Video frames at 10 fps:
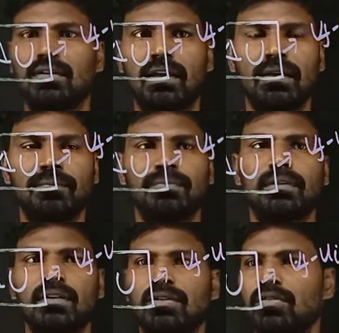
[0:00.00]
okay,
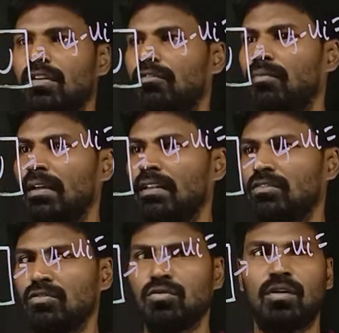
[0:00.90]
uf
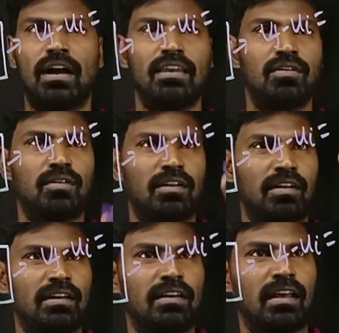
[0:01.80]
minus ui, you can
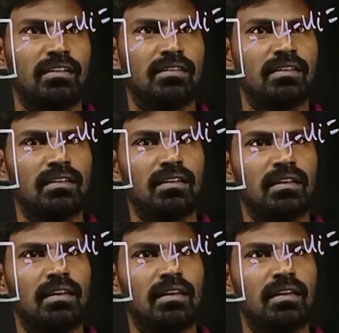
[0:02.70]
write it as